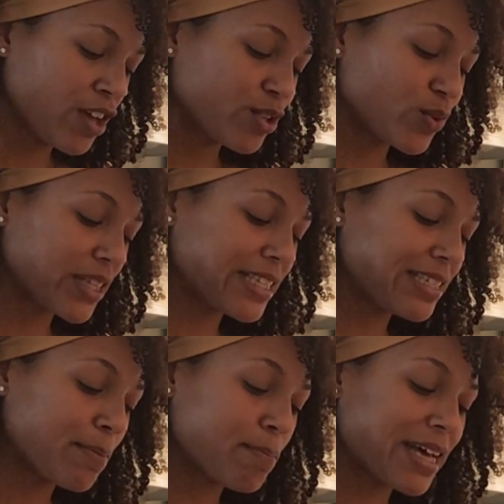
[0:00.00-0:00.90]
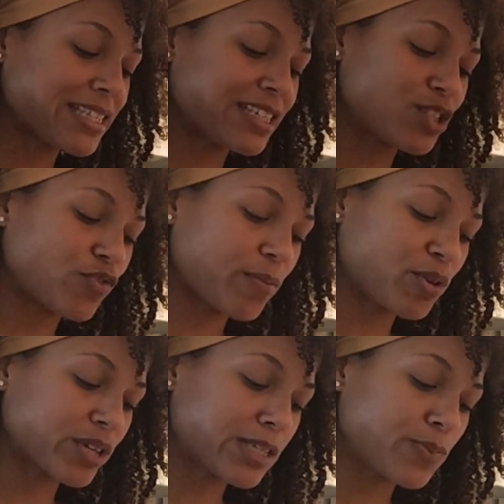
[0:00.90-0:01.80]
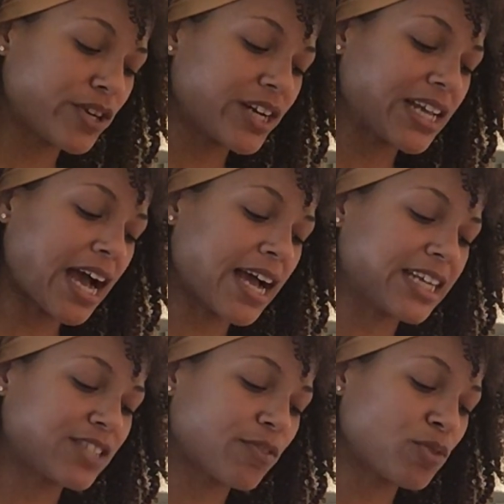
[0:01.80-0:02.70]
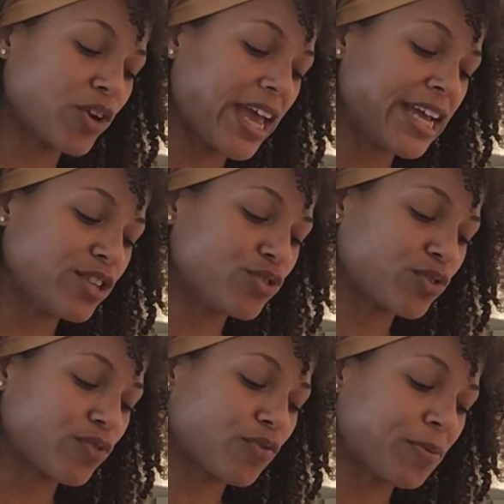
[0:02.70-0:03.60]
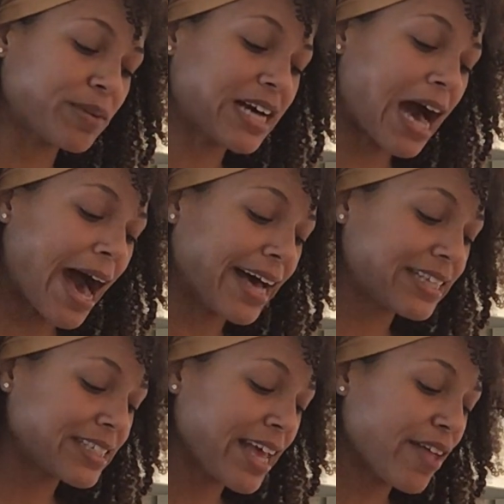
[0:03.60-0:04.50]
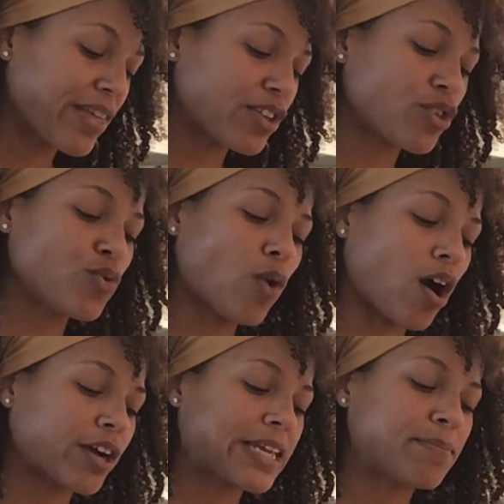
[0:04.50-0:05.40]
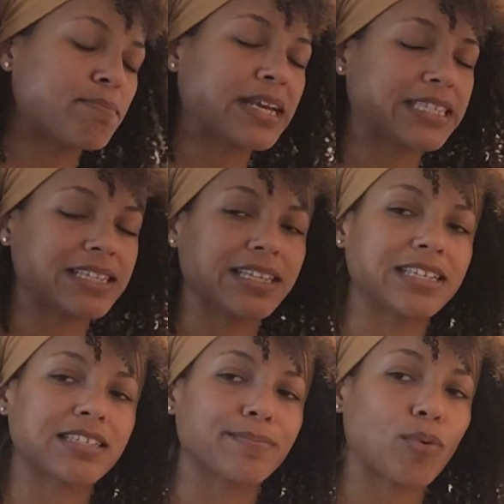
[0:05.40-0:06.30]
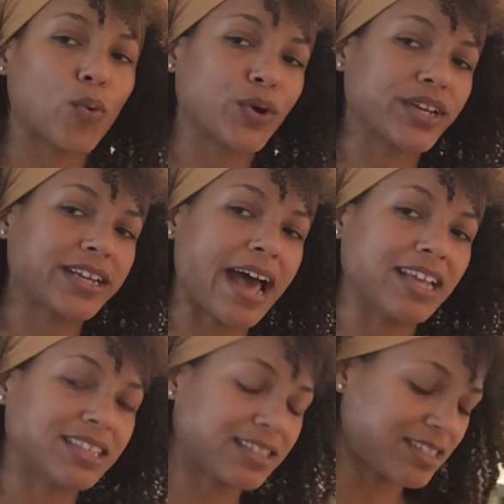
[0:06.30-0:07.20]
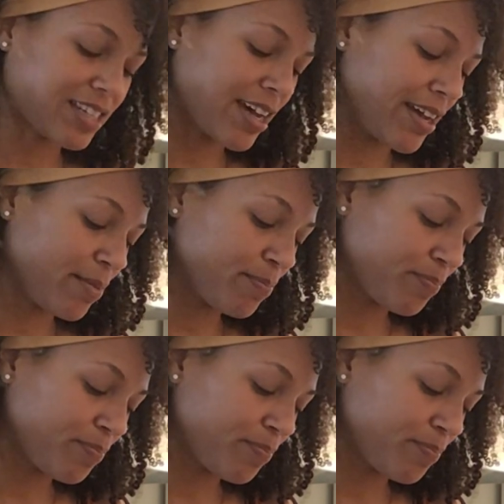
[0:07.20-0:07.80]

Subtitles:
So this is a message from your spirit guides, from your angel, from God, that you are immensely supported at this time.